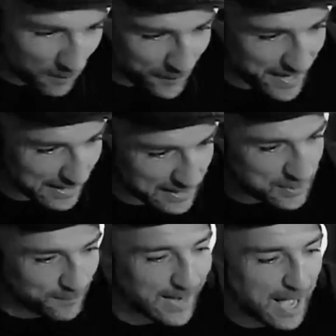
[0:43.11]
You were friendly and
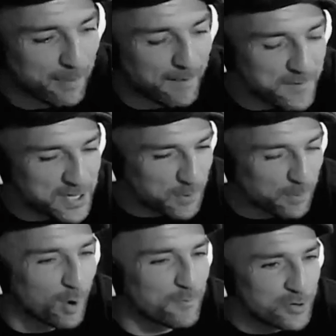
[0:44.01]
stuff like that, but I think you
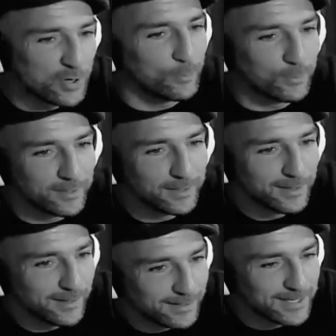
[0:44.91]
both knew
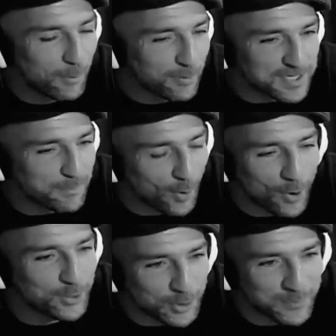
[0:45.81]
there was a point
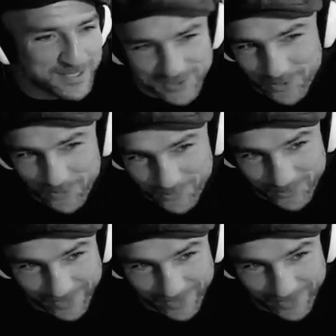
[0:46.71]
coming soon.